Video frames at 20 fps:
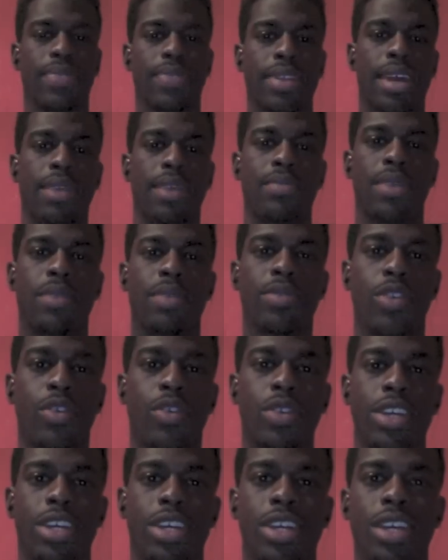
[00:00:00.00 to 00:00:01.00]
I'm the
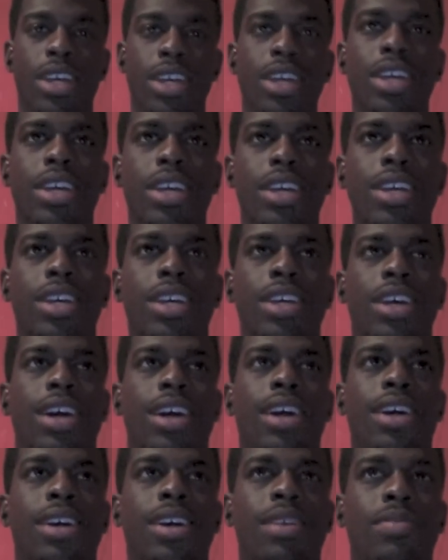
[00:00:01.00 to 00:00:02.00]

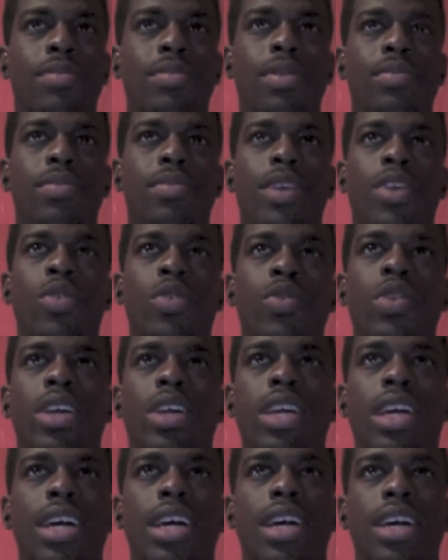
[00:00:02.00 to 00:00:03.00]

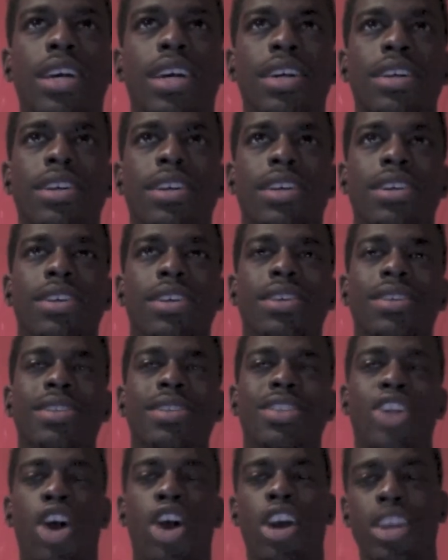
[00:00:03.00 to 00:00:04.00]
only
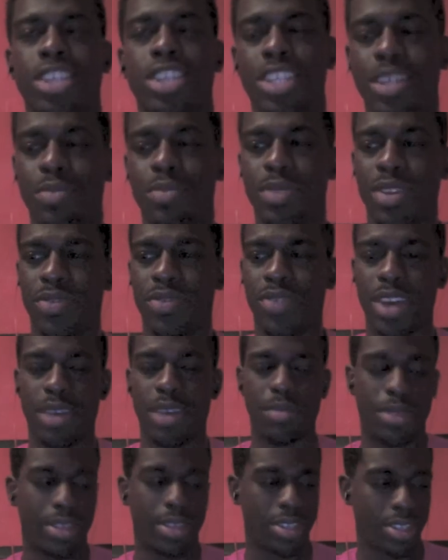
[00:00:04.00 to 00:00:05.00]
dark sheep in the
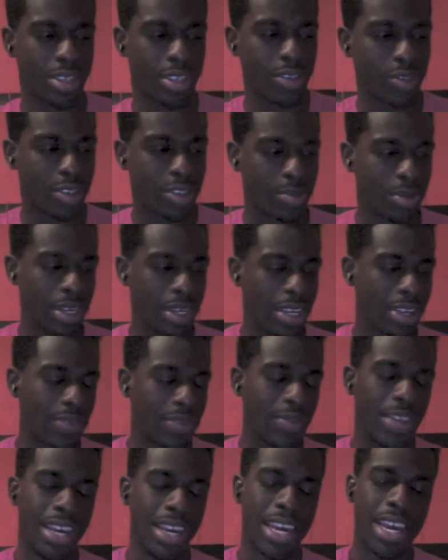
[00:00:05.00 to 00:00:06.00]
family, so to speak.
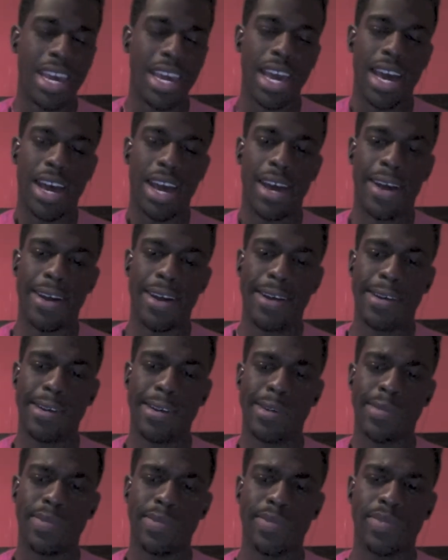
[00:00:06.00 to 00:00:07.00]

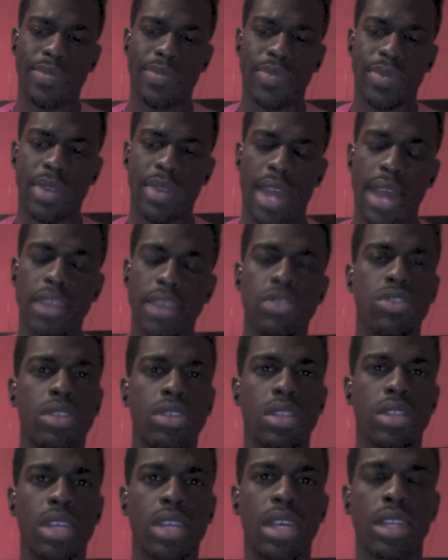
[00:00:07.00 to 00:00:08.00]
I used to
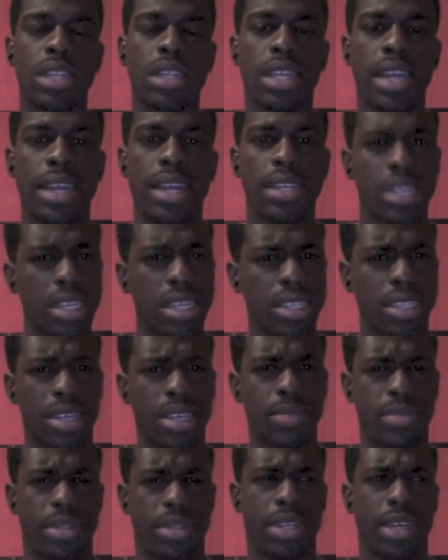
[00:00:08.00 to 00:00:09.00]
think that I did
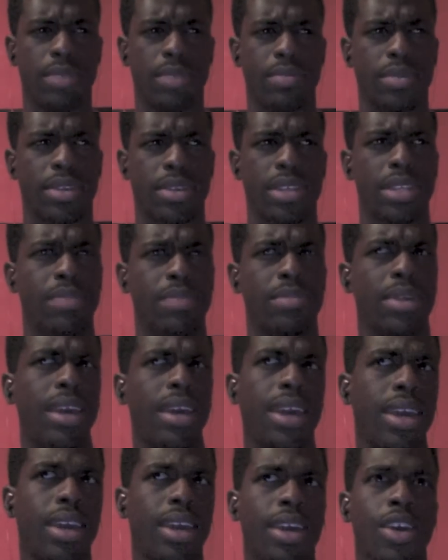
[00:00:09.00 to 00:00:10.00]
something to him, because I'm
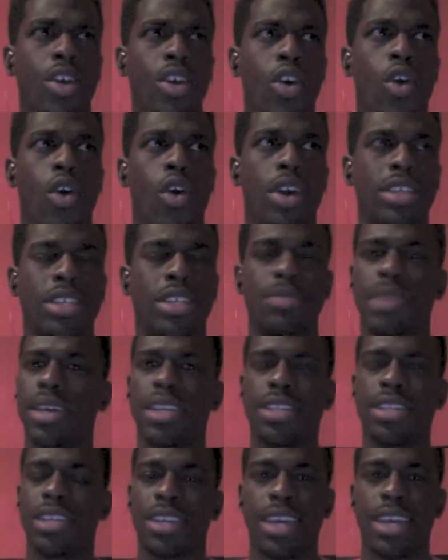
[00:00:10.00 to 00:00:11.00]
like, it seemed like he
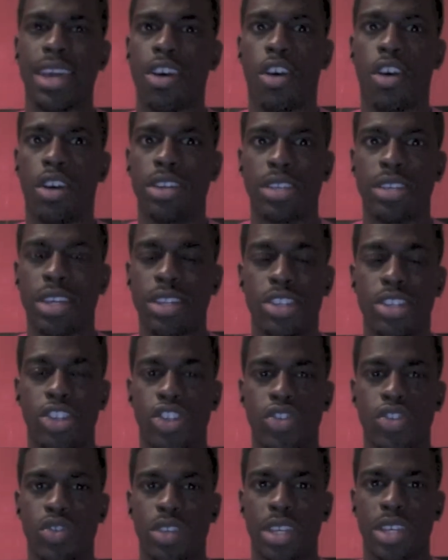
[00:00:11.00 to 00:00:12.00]
took care of all his other
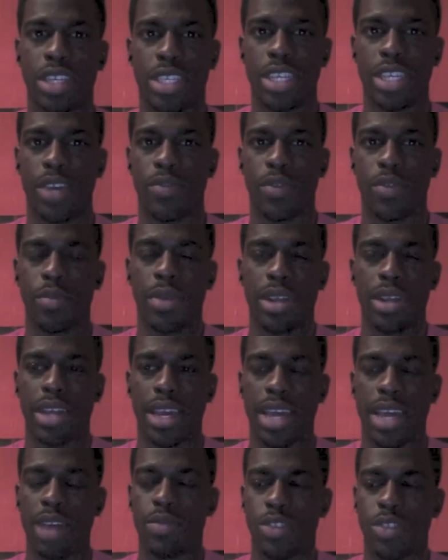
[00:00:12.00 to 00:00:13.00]
children except for me.
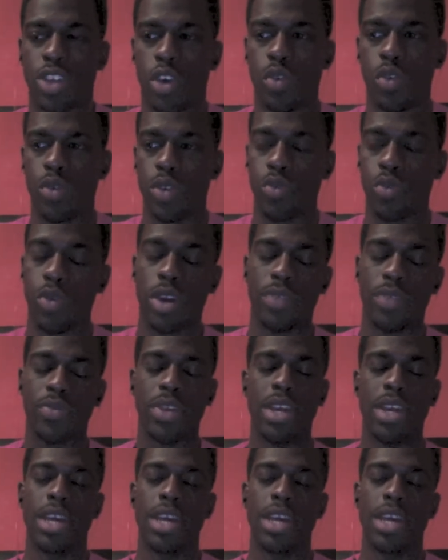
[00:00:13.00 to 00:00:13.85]
Like, I was the only one.